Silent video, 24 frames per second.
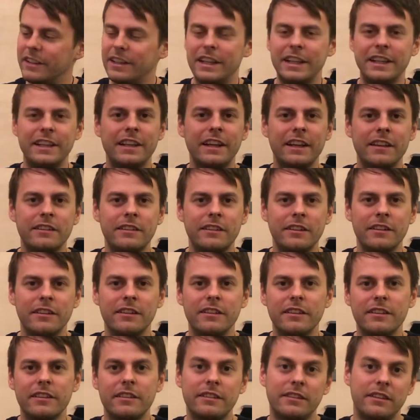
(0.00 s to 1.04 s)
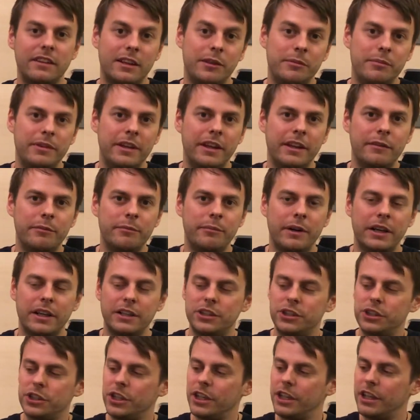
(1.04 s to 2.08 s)
it doesn't slip that
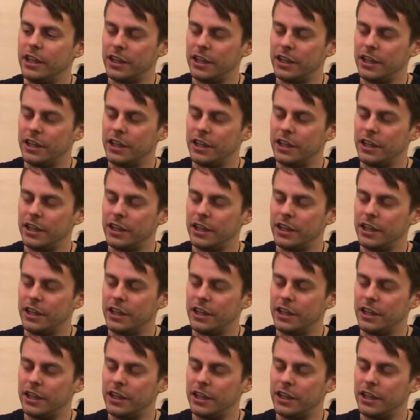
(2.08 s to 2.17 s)
much.